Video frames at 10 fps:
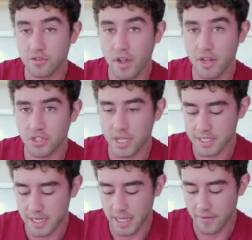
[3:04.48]
training
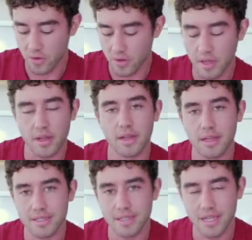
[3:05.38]
chest, and give you a
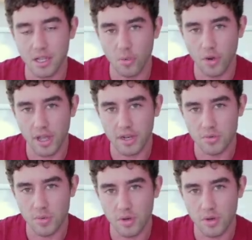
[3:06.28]
killer workout as